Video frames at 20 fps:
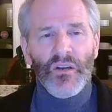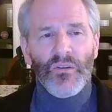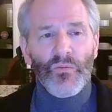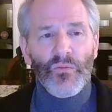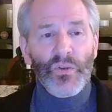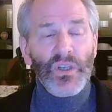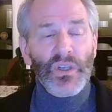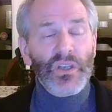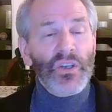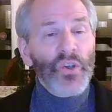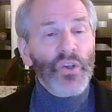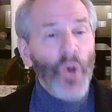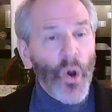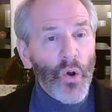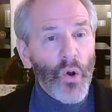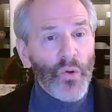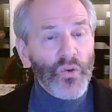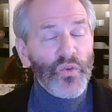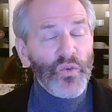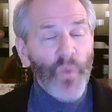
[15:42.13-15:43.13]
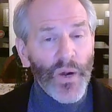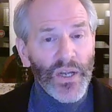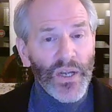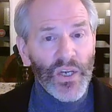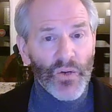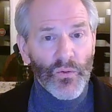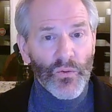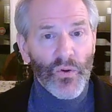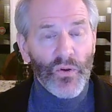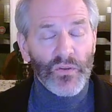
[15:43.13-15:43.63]
Really no
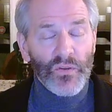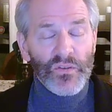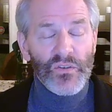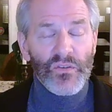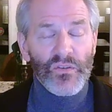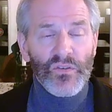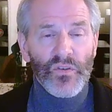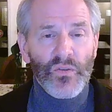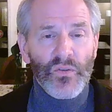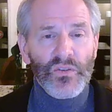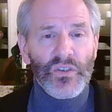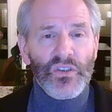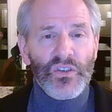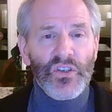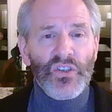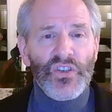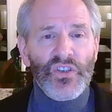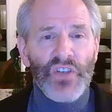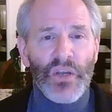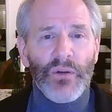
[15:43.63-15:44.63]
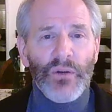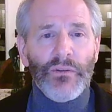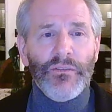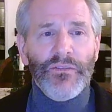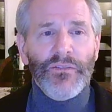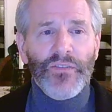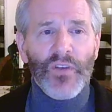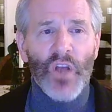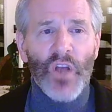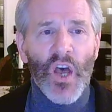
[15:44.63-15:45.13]
20-year-olds. So it's a degenerative
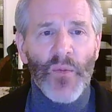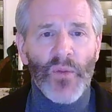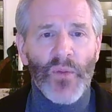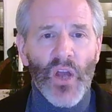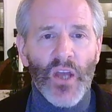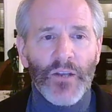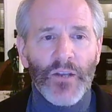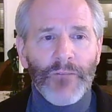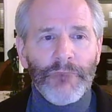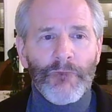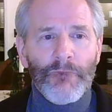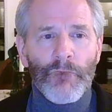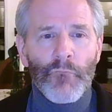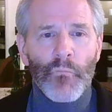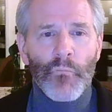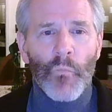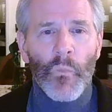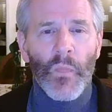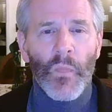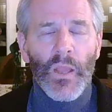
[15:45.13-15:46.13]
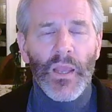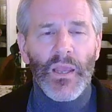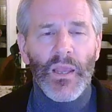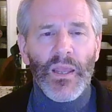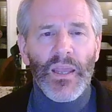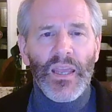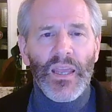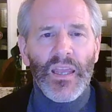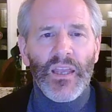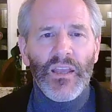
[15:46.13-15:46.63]
phenomenon.
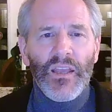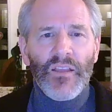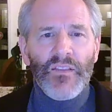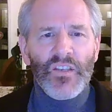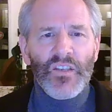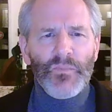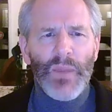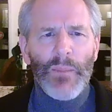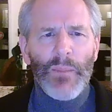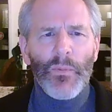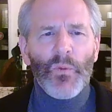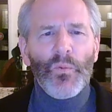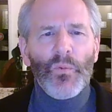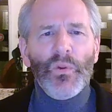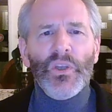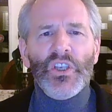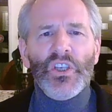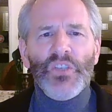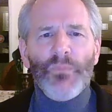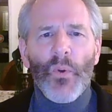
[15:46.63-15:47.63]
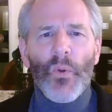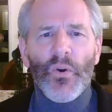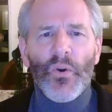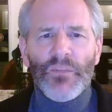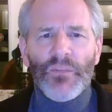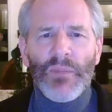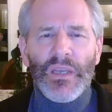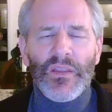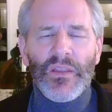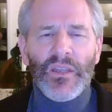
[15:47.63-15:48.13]
This paper really spoke
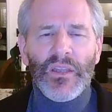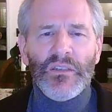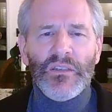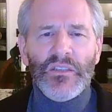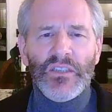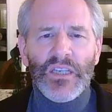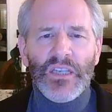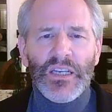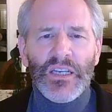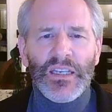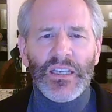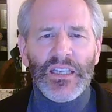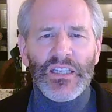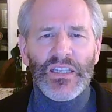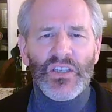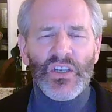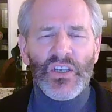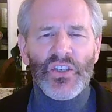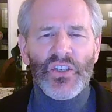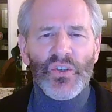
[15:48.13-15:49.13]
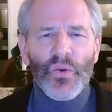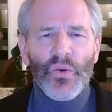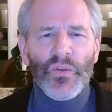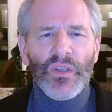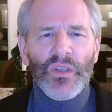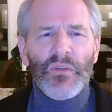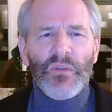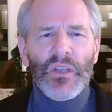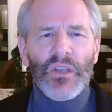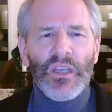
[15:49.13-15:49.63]
to me that it showed
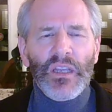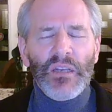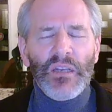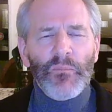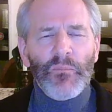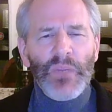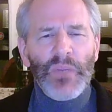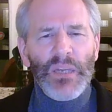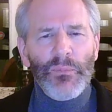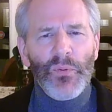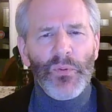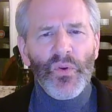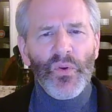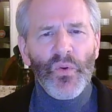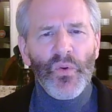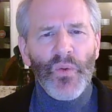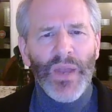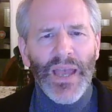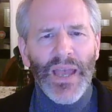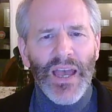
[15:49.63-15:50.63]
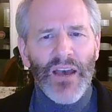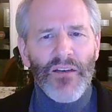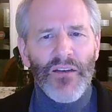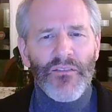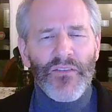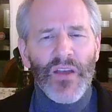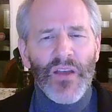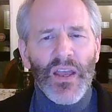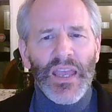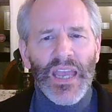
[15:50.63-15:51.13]
that in people who
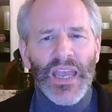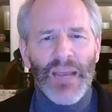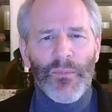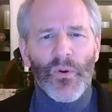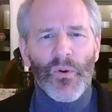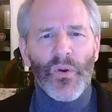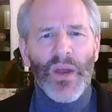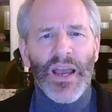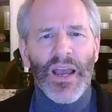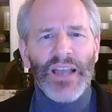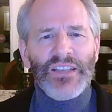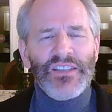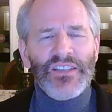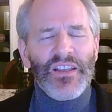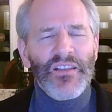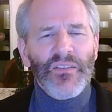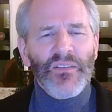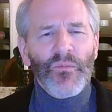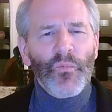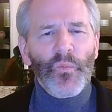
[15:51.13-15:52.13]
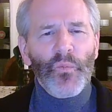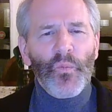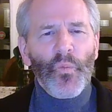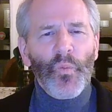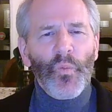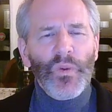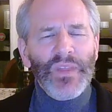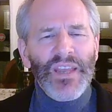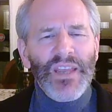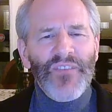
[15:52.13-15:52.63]
have MRIs,
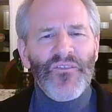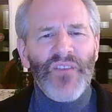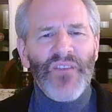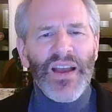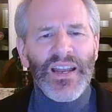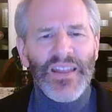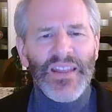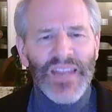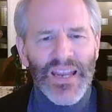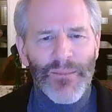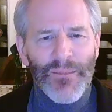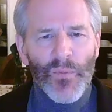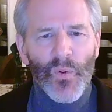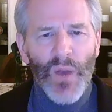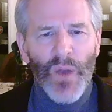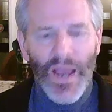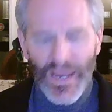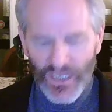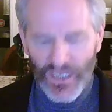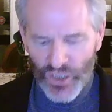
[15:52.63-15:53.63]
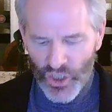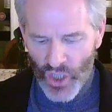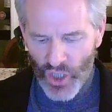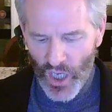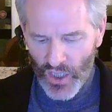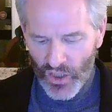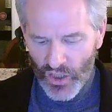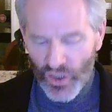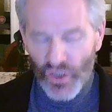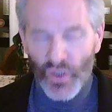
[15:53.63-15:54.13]
what they find in the MRI is
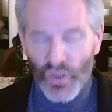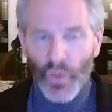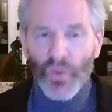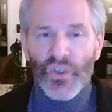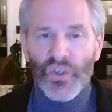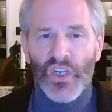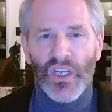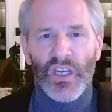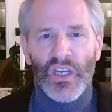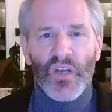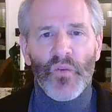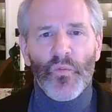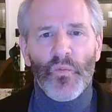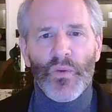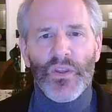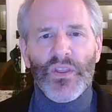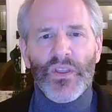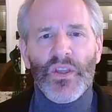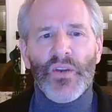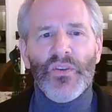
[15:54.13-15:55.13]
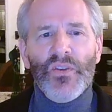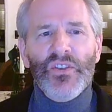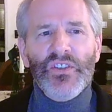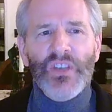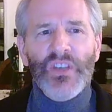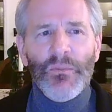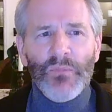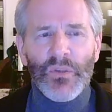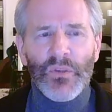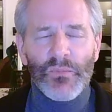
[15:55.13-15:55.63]
not associated with their
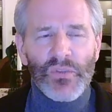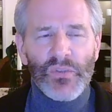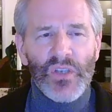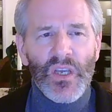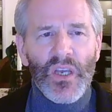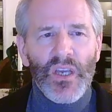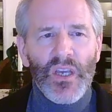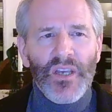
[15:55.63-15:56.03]
symptoms.